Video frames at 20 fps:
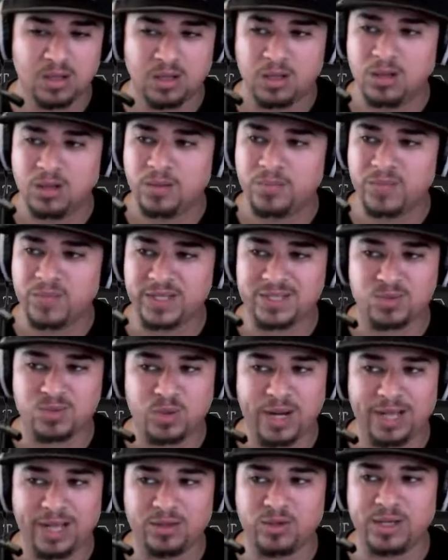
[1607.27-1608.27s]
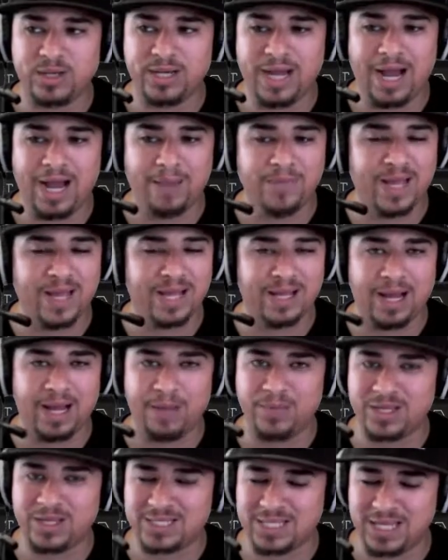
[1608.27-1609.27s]
This is what I do, and I'm
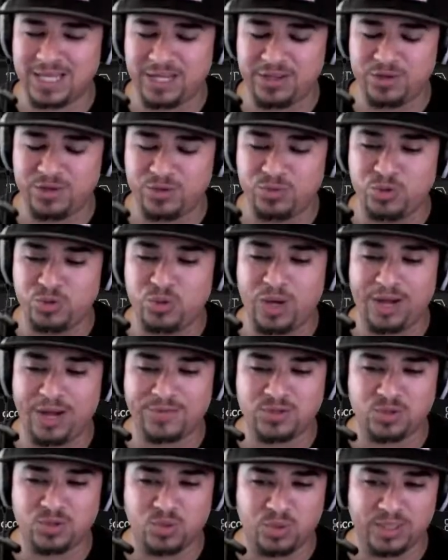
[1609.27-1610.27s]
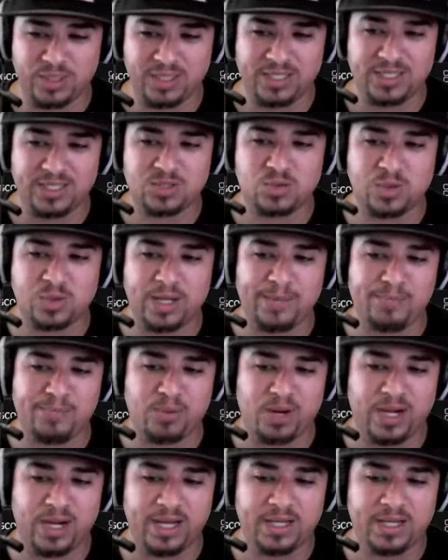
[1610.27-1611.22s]
not telling you have to do it this way, but